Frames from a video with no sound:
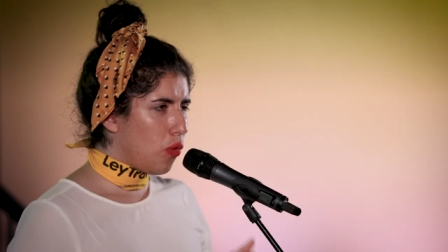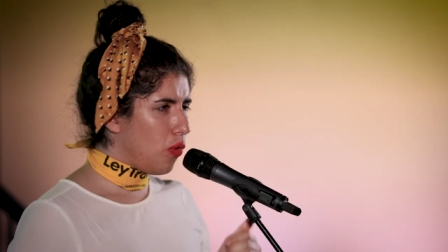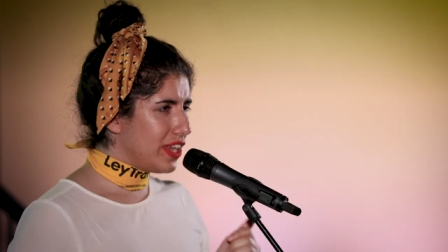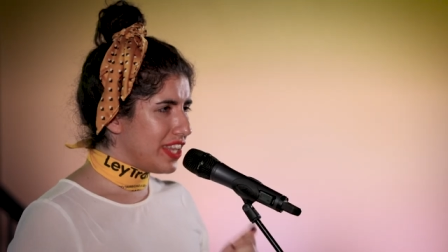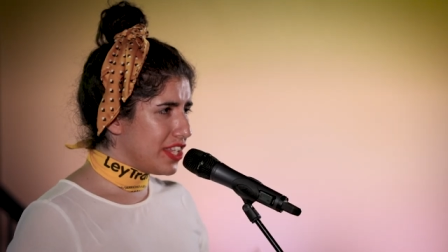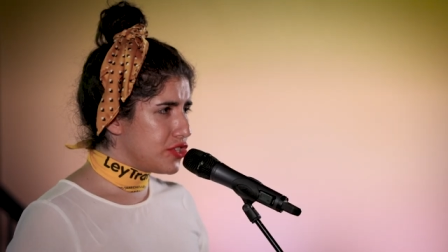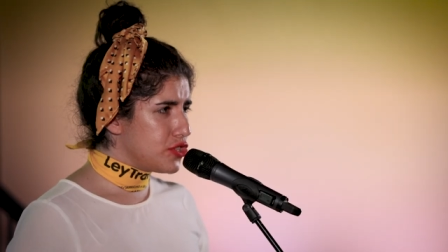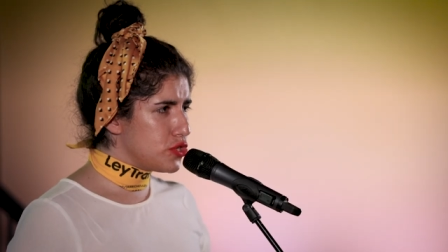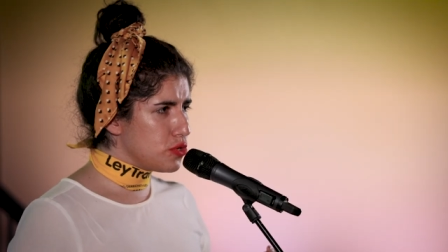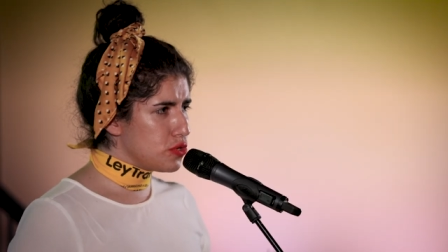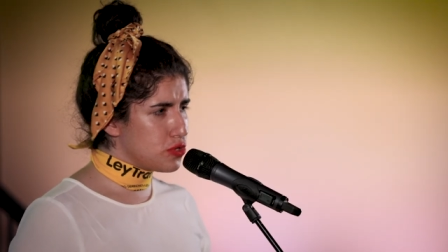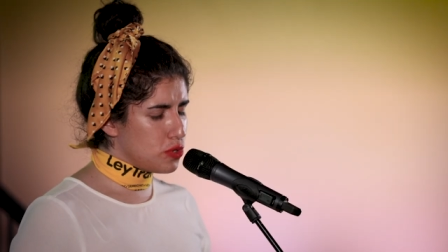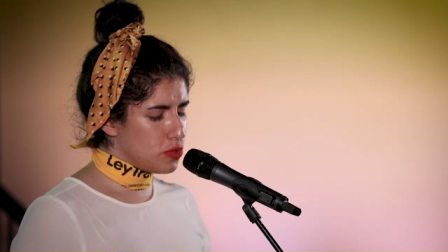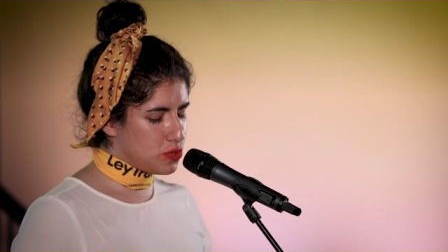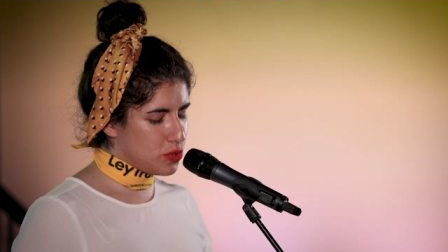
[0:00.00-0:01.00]
What I
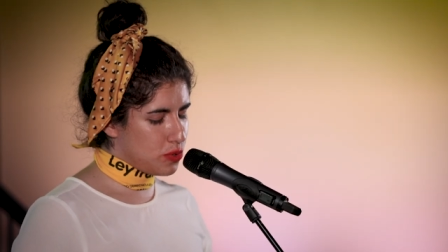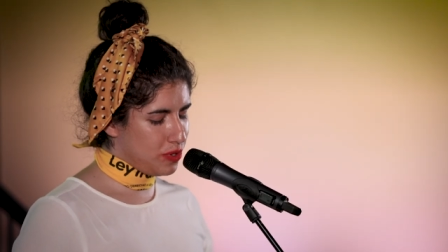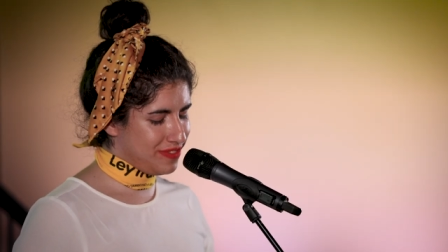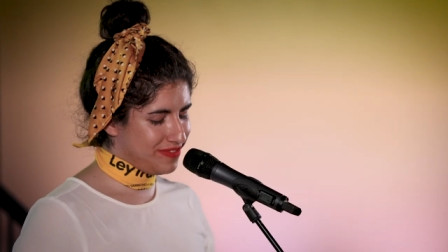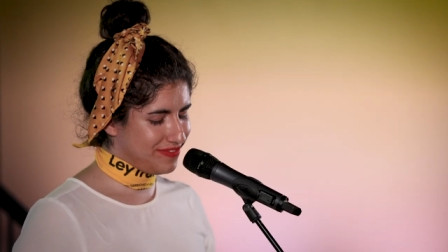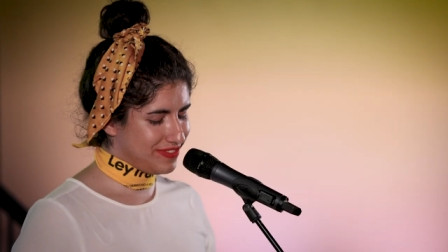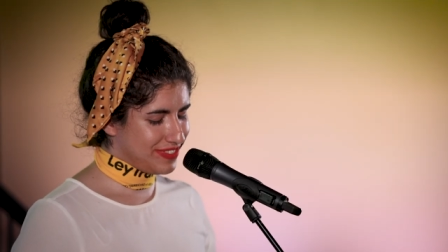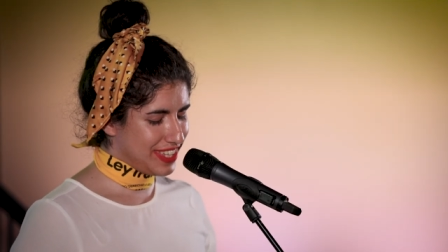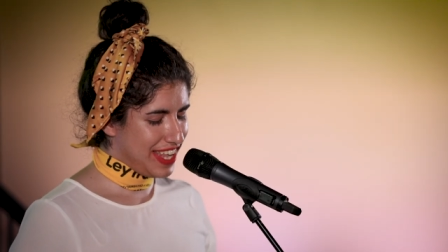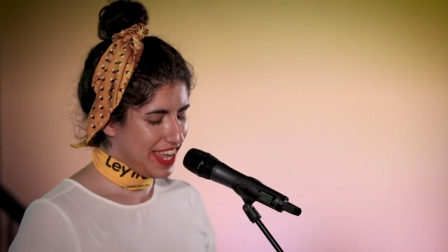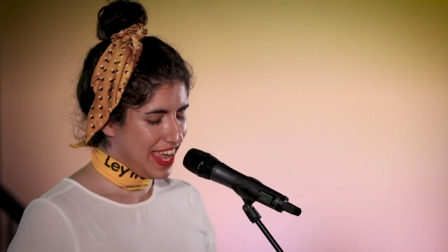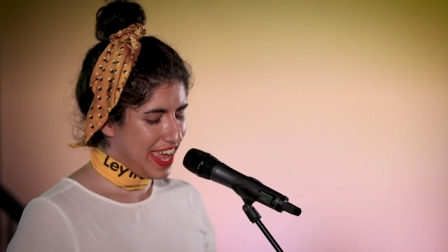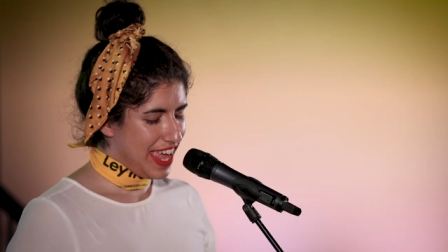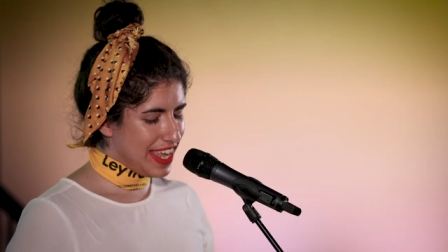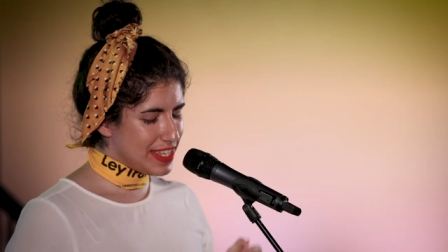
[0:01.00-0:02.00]
choose to do
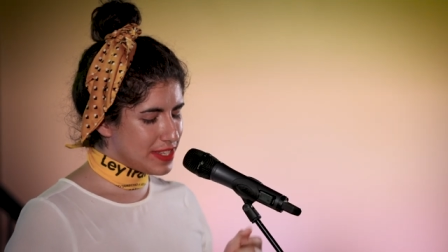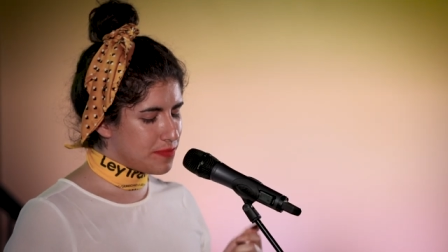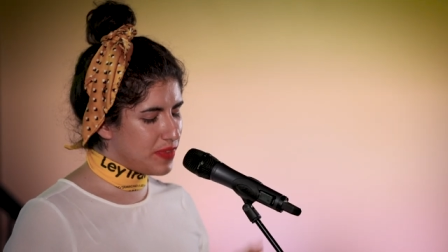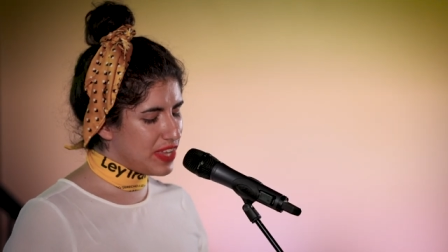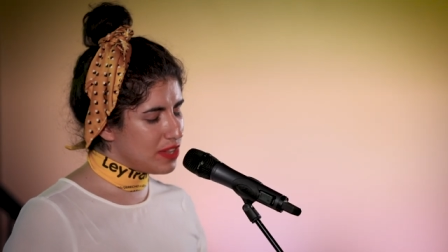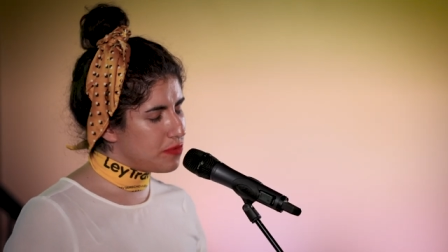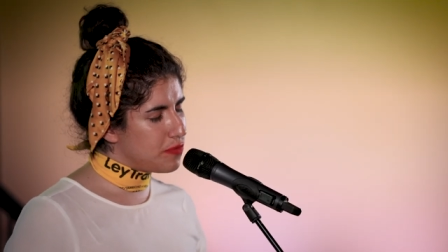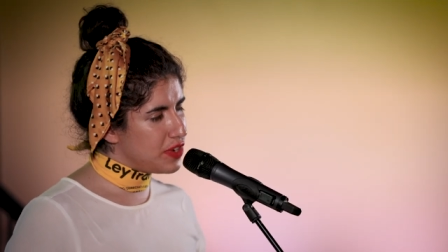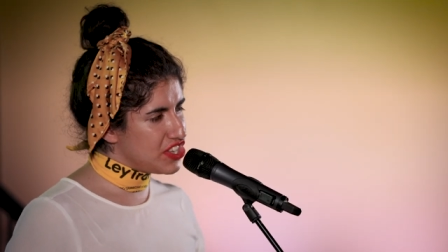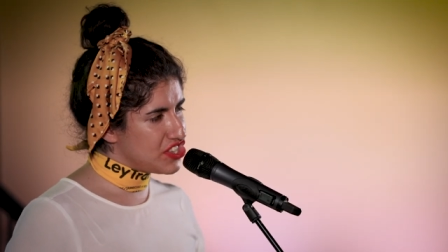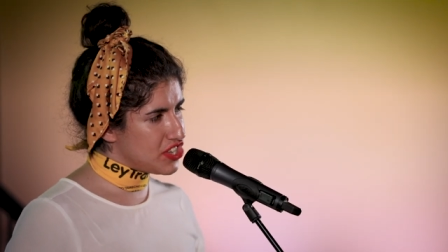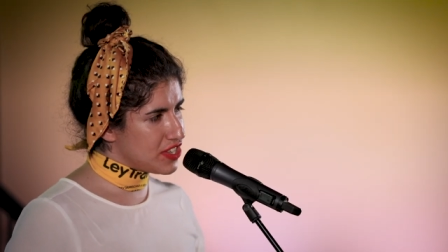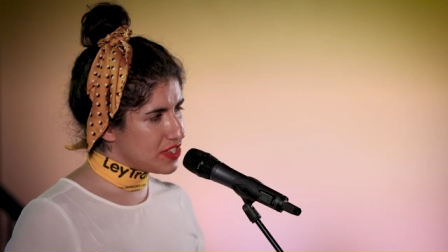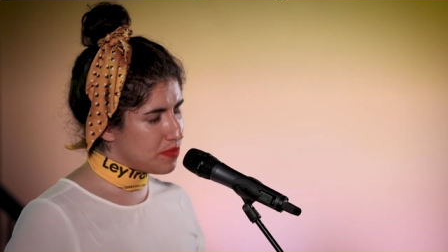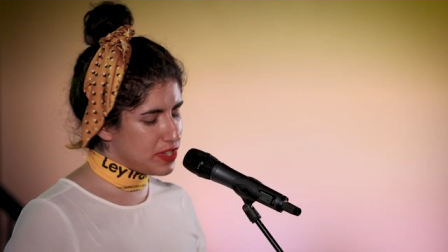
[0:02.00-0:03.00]
is build
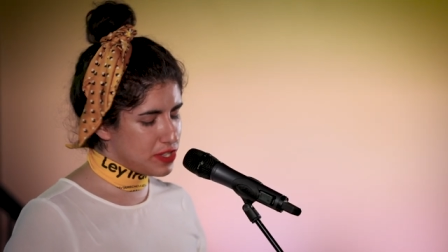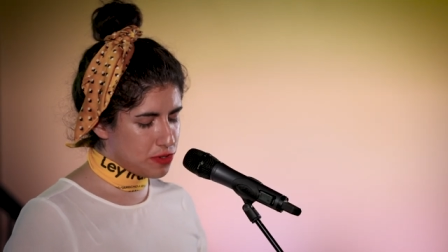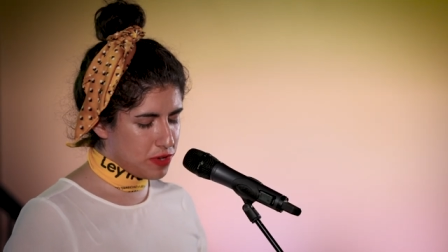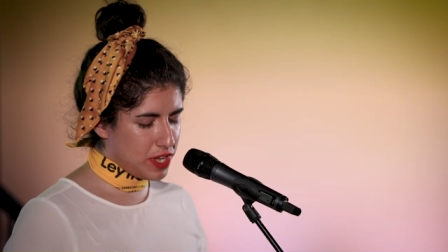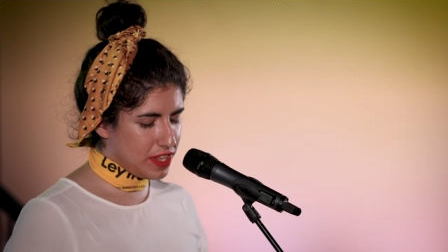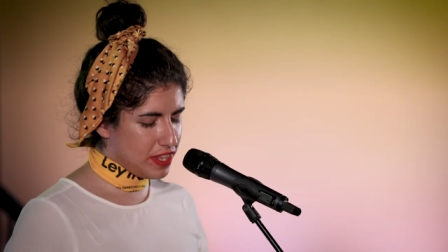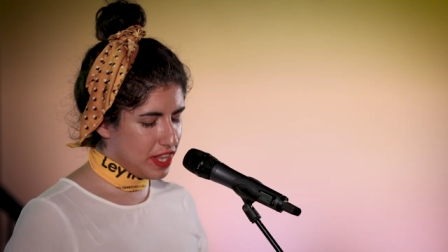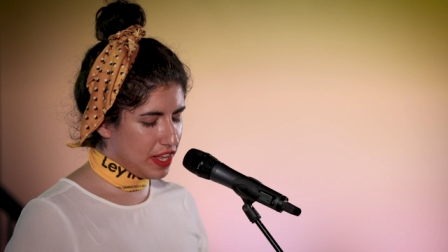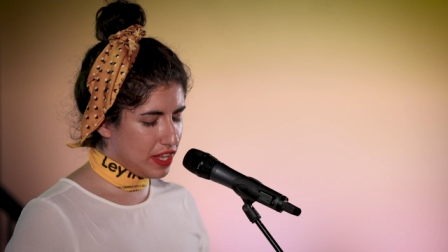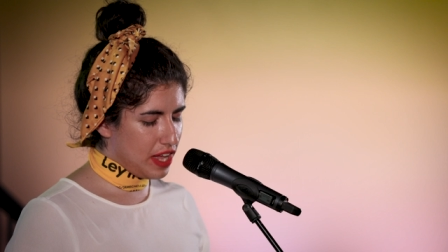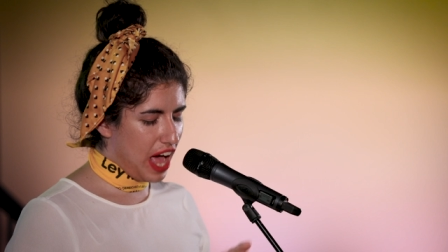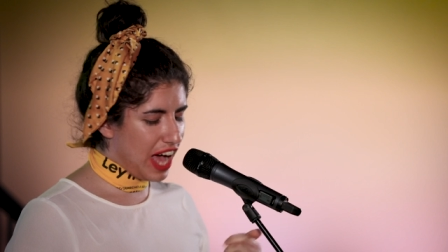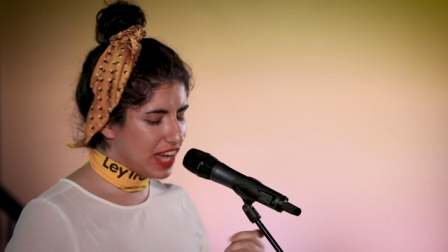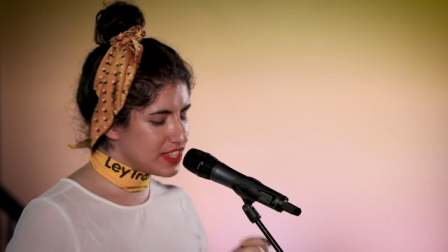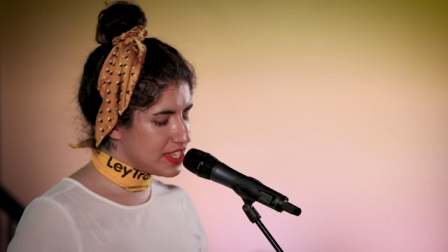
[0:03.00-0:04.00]
bridges between
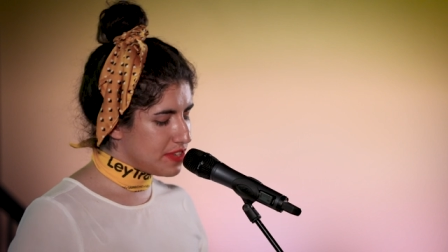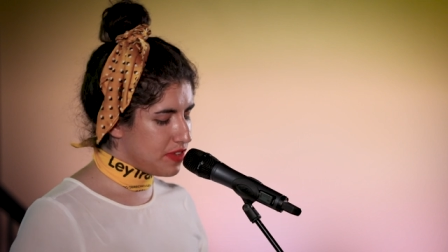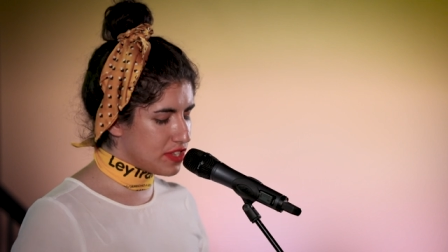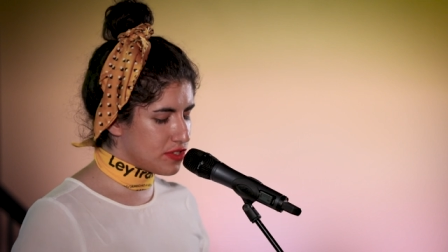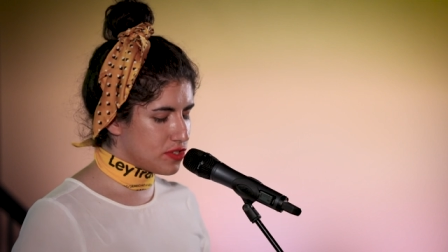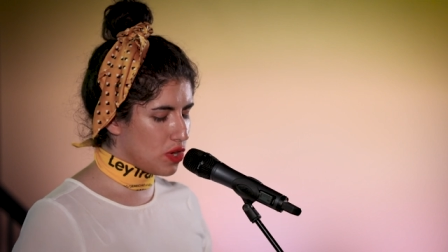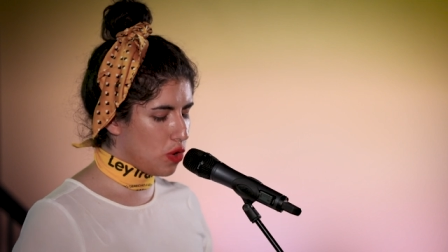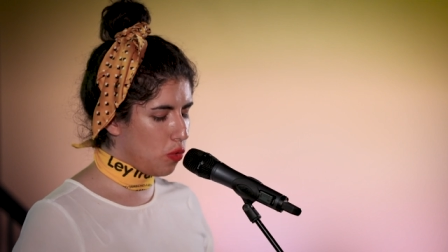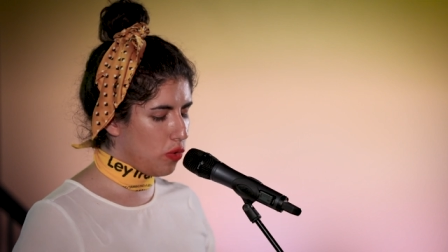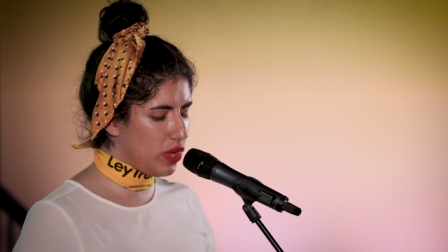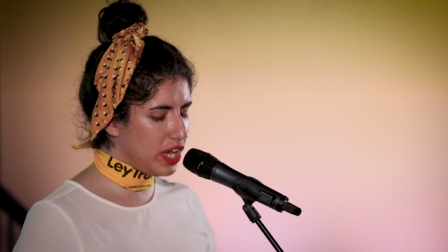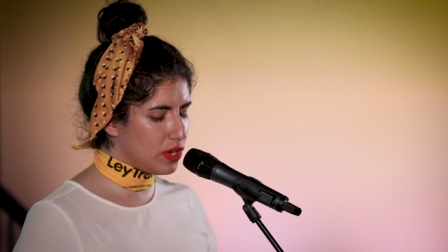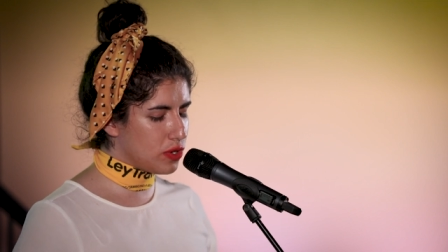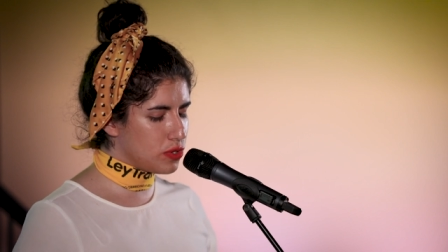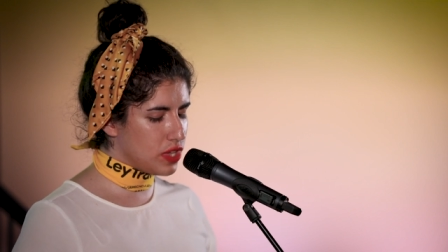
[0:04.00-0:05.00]
activists so
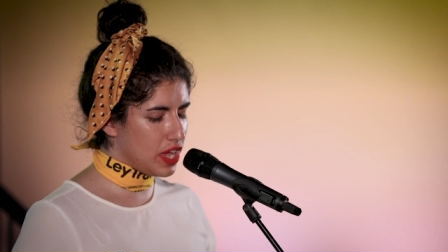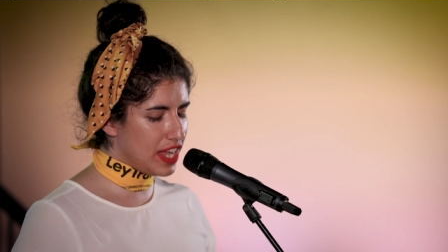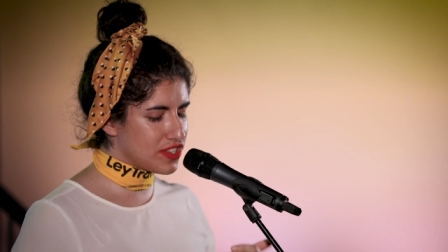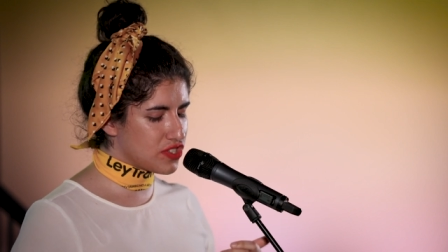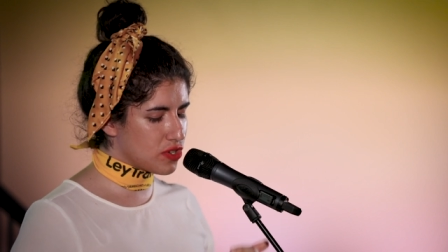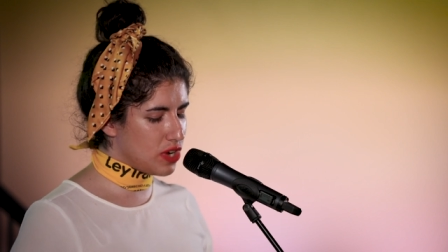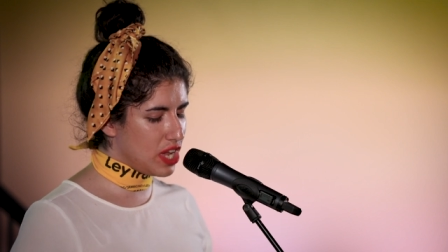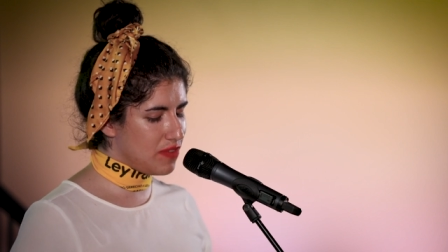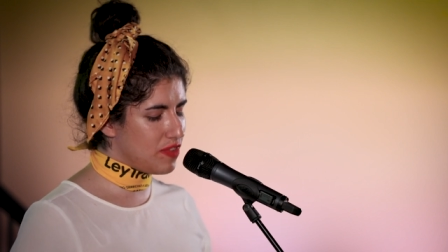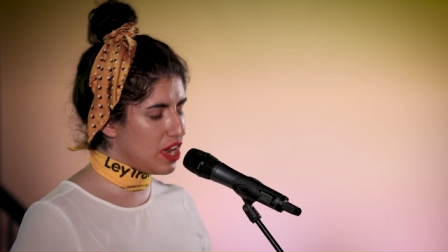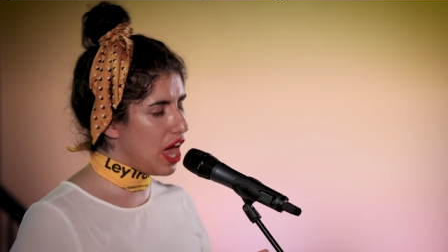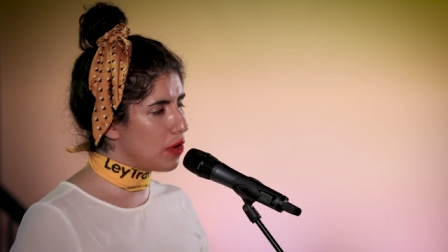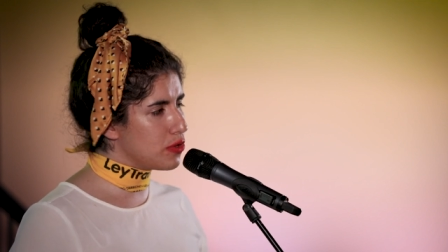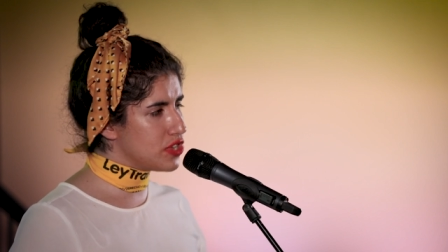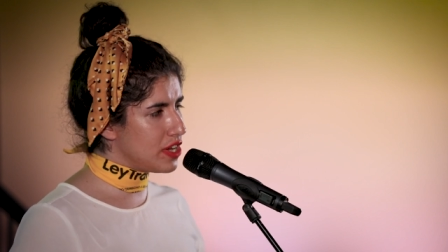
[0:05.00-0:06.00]
we could scream
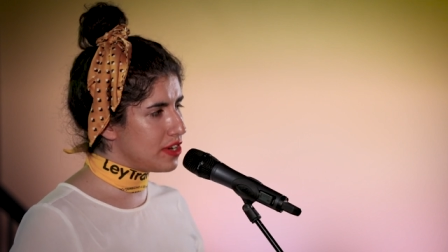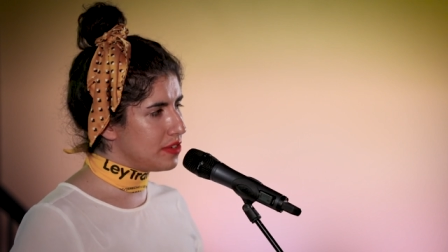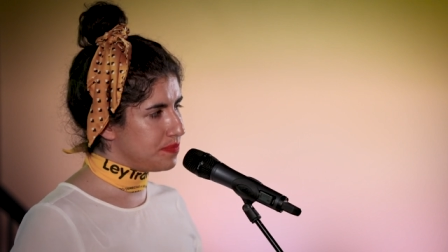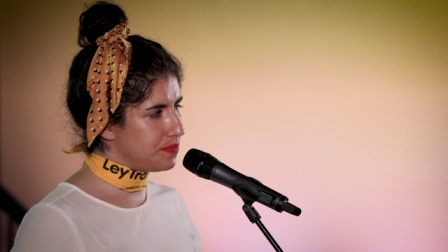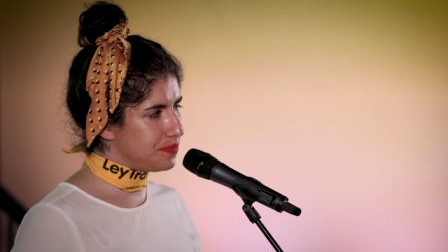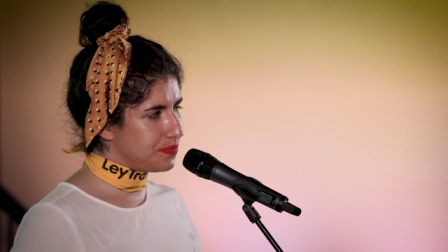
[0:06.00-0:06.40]
louder.